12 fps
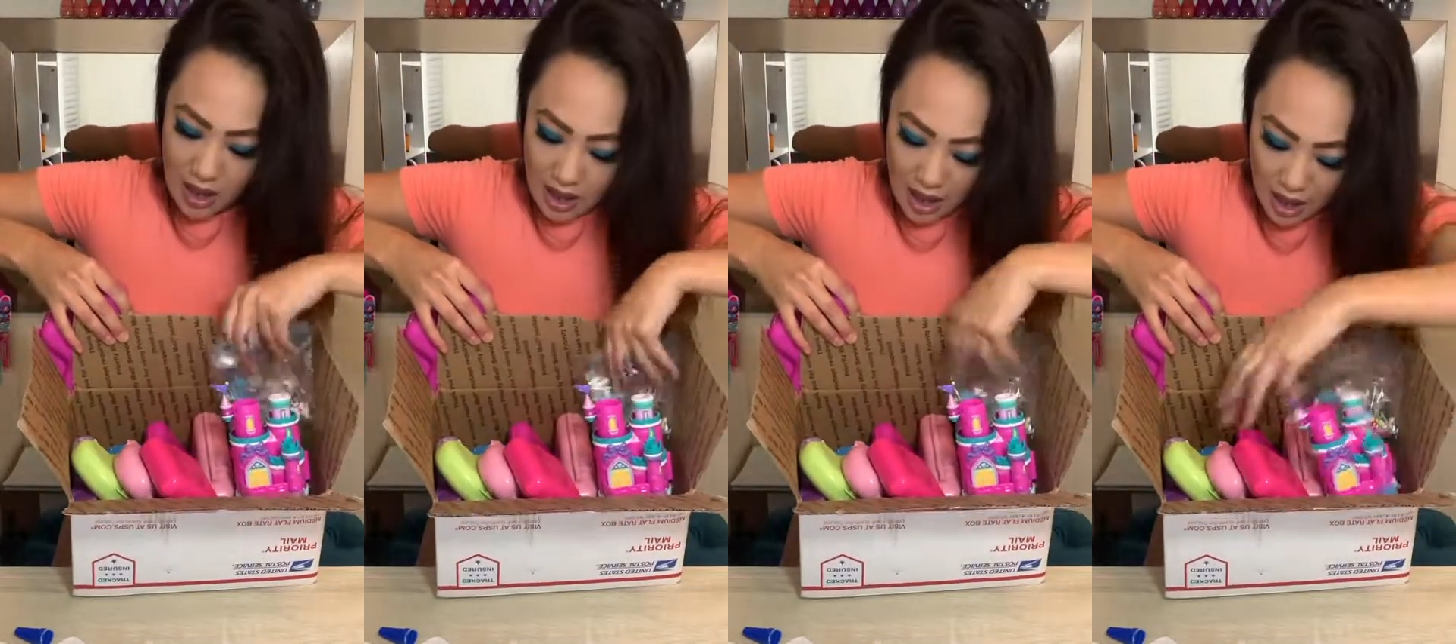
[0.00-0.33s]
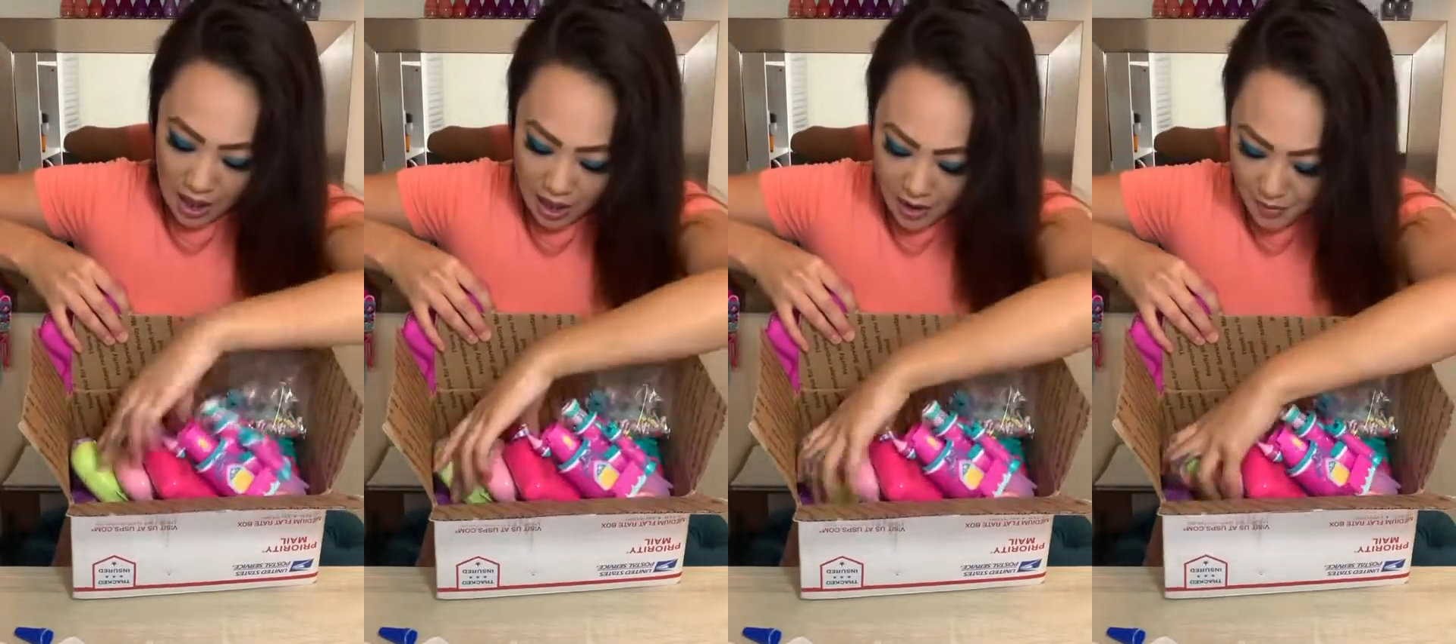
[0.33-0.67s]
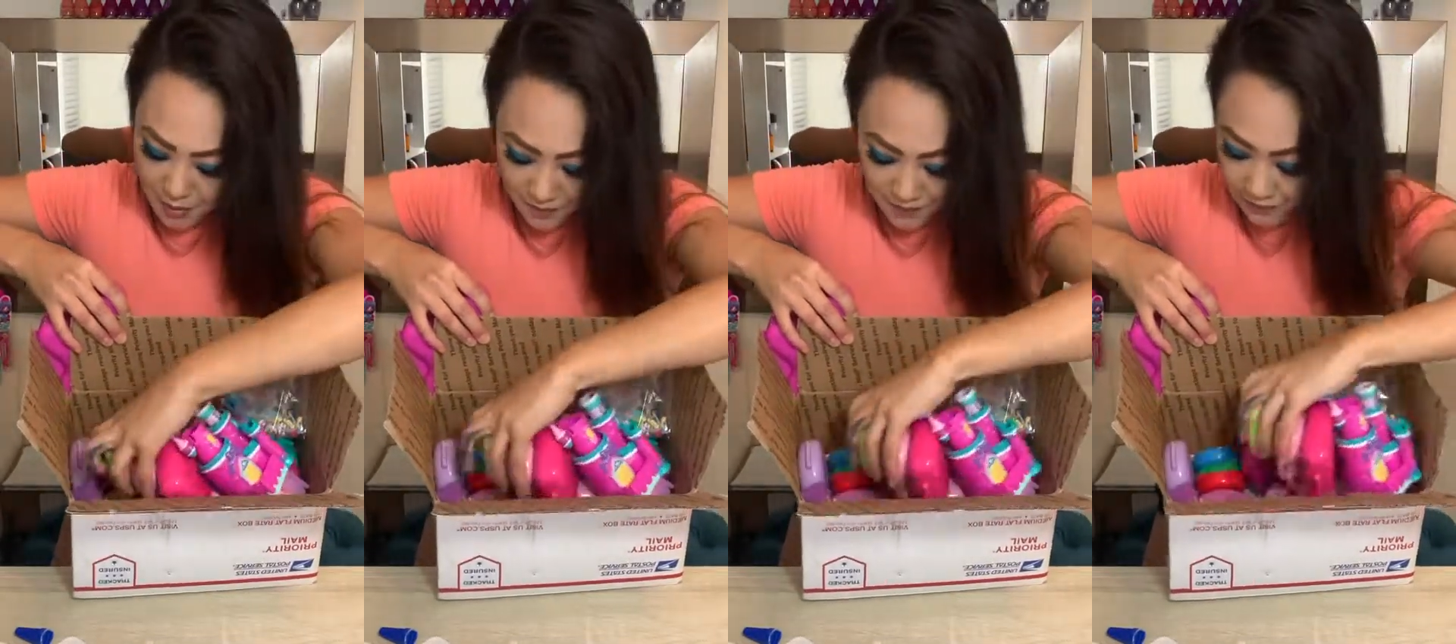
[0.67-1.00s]

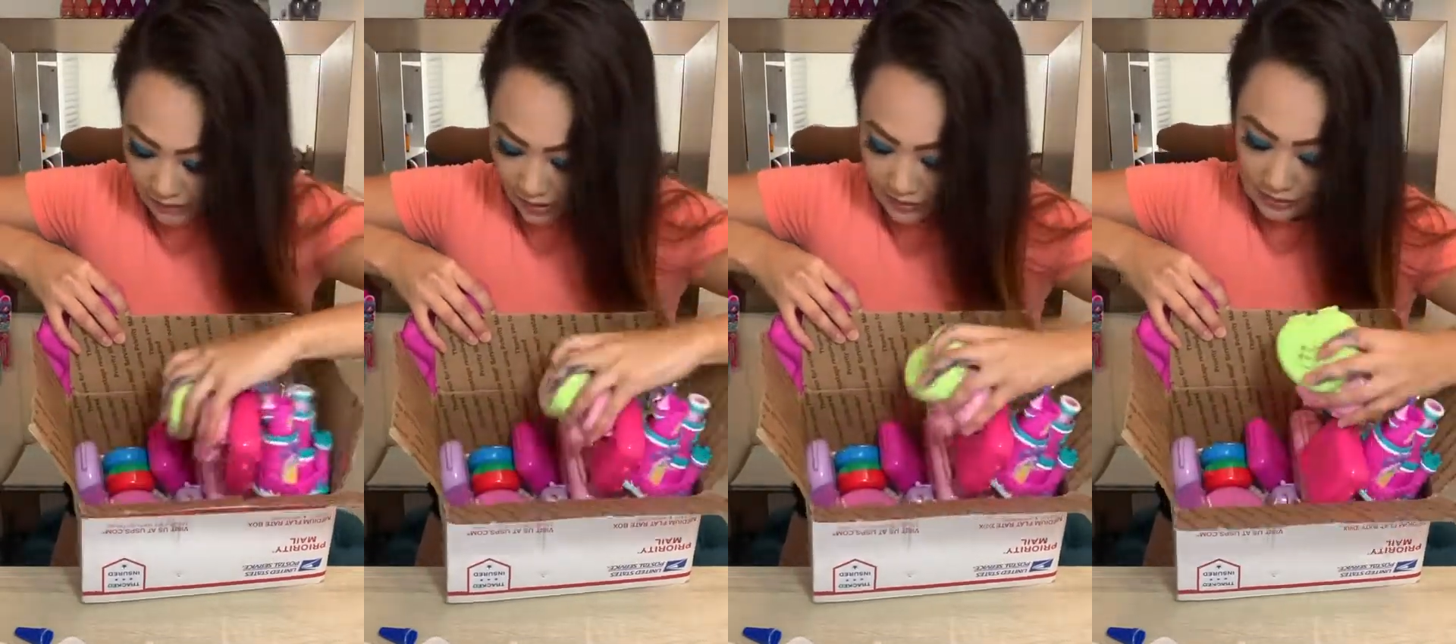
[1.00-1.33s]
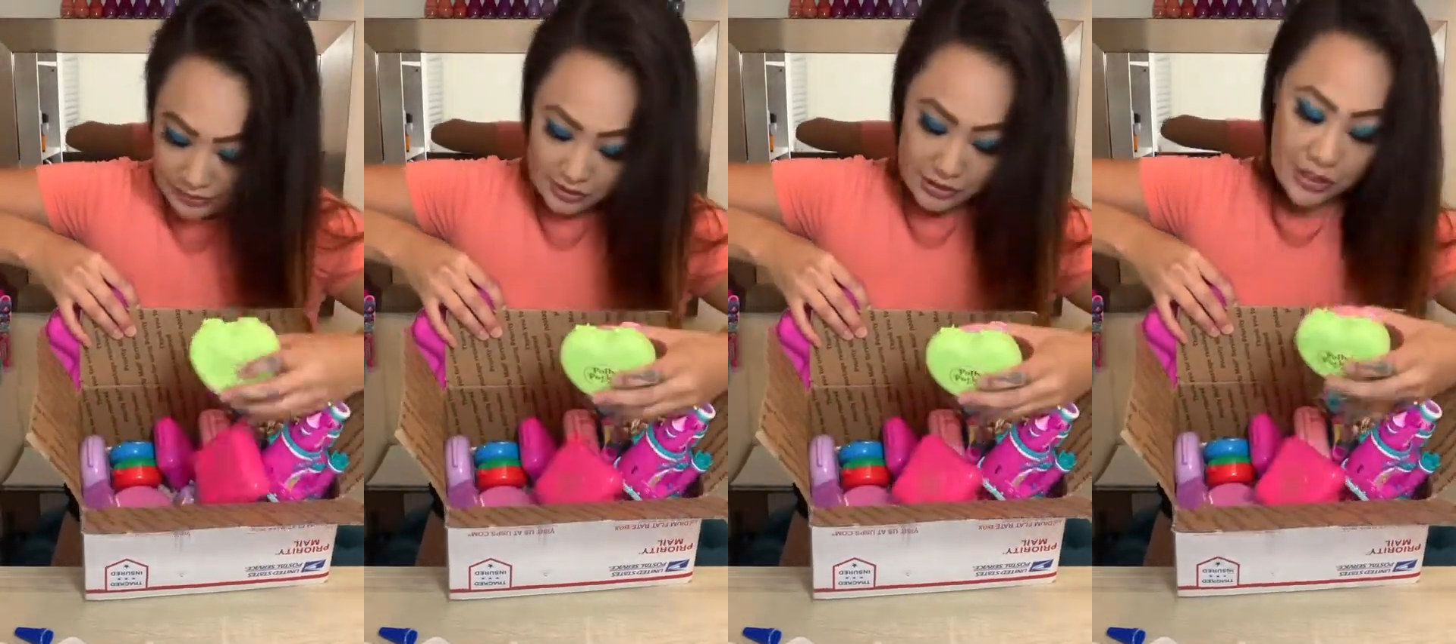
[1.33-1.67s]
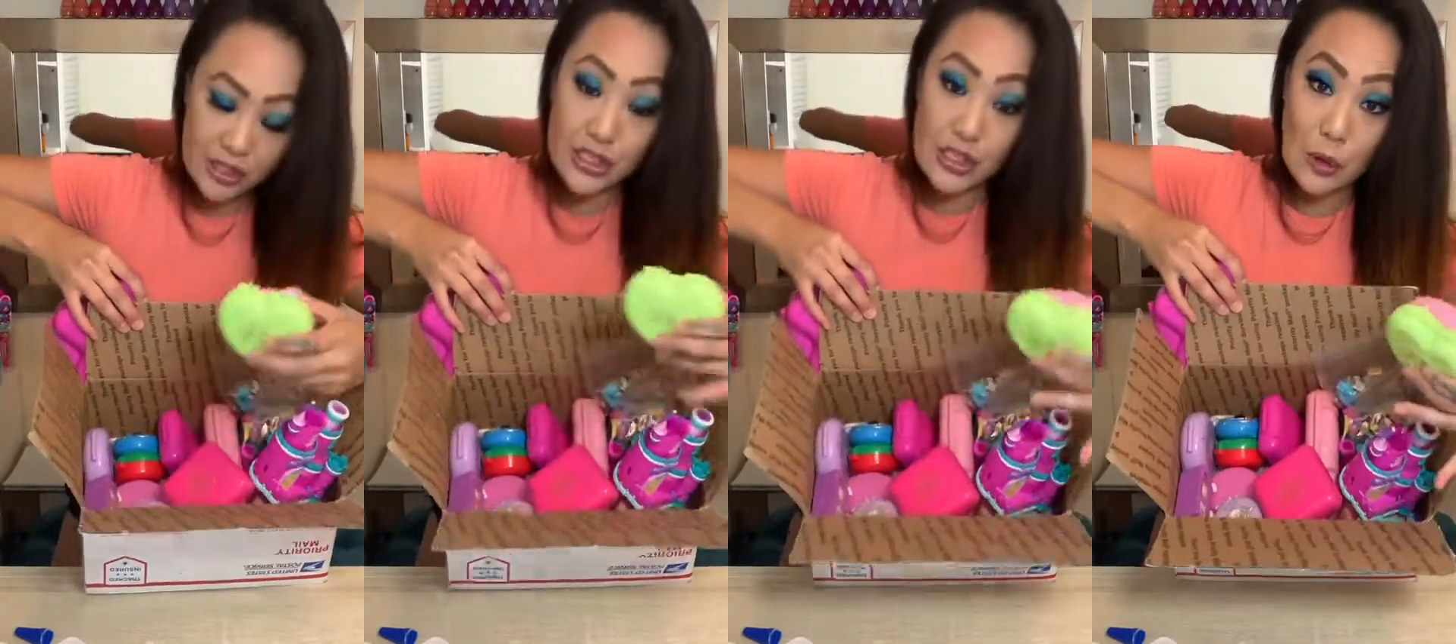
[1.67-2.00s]
There's
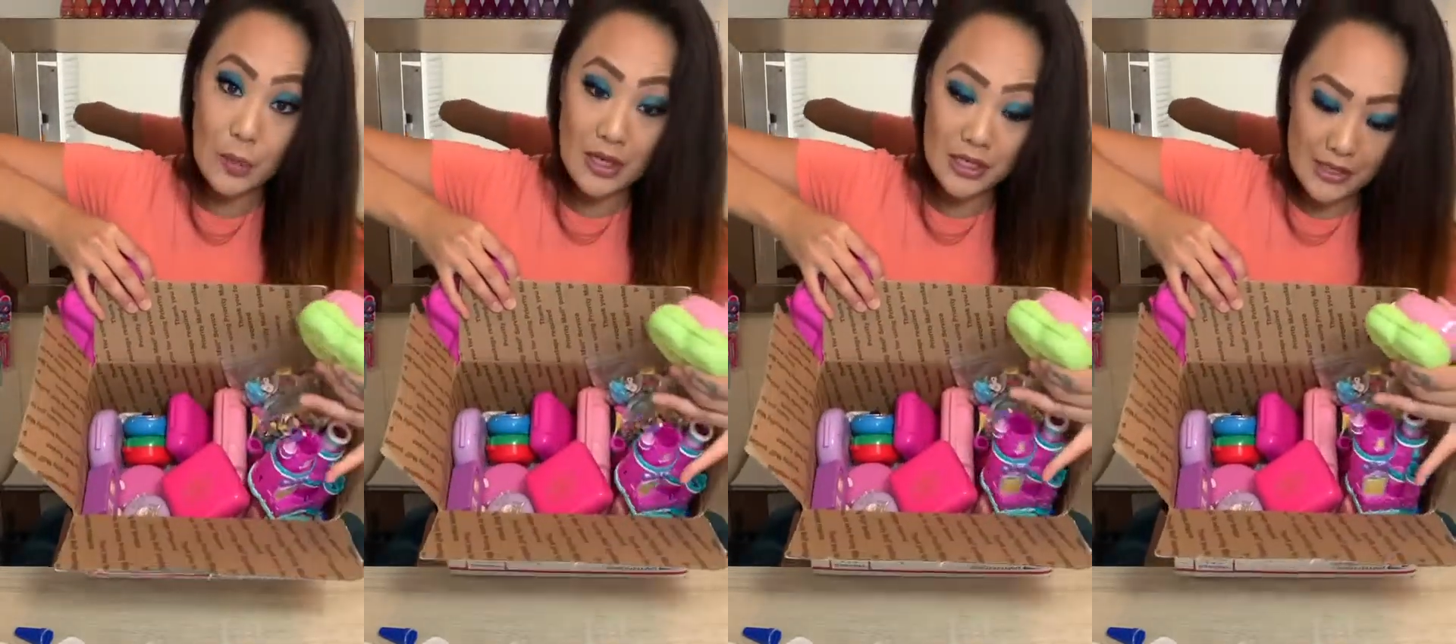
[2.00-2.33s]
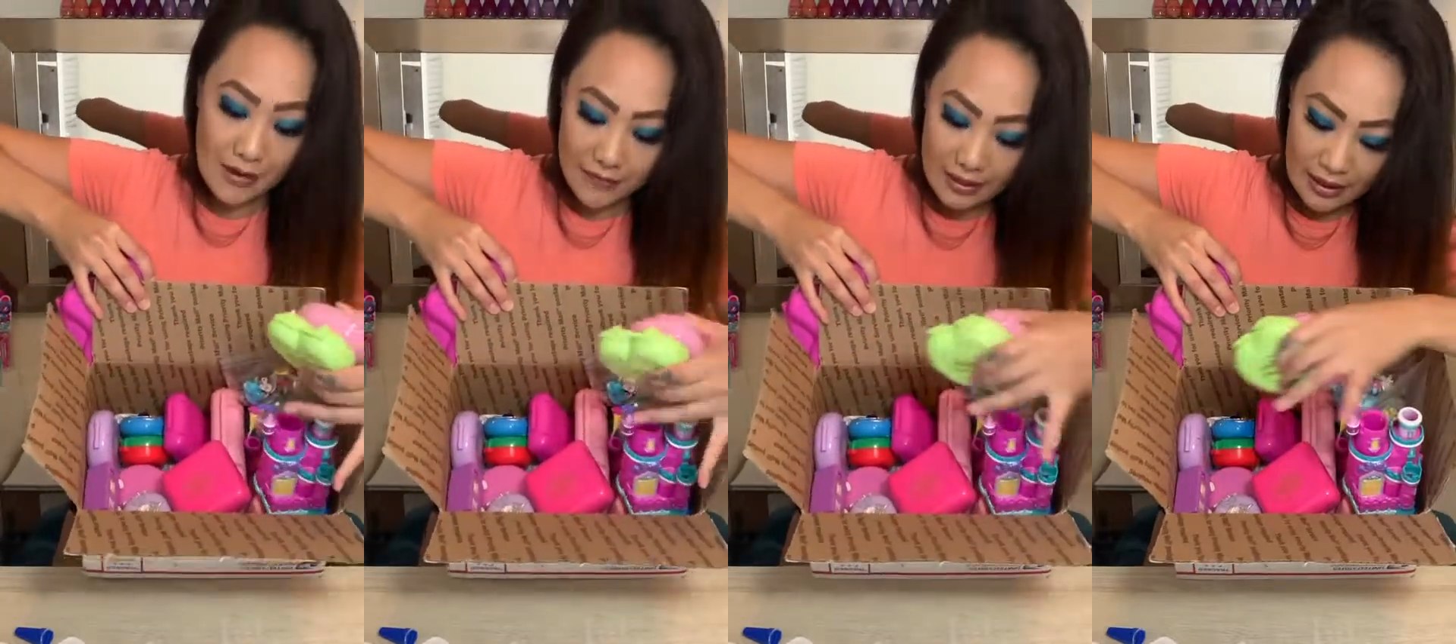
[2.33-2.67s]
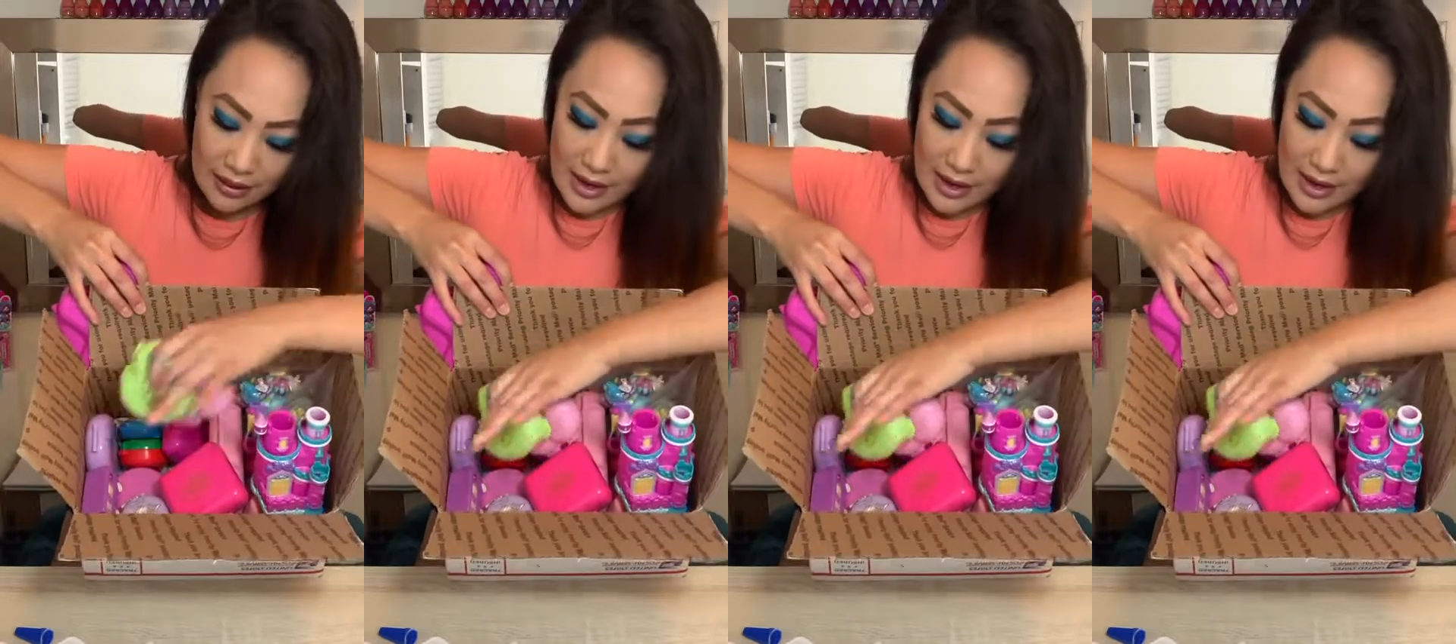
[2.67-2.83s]
just so much stuff in here,